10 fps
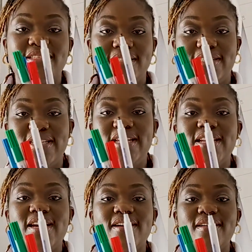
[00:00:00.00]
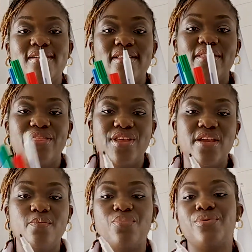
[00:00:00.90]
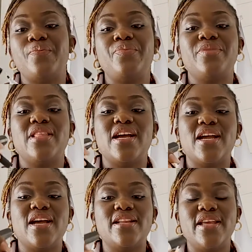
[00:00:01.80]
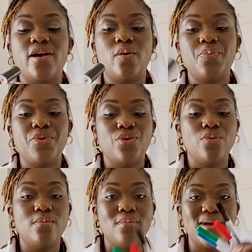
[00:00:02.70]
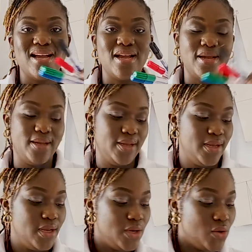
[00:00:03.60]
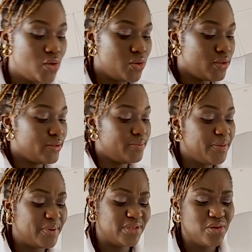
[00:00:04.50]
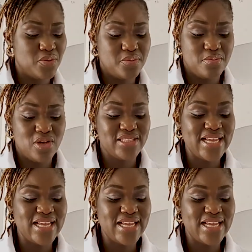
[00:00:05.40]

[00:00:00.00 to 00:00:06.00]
thinner tip that can help you mark on paper. So most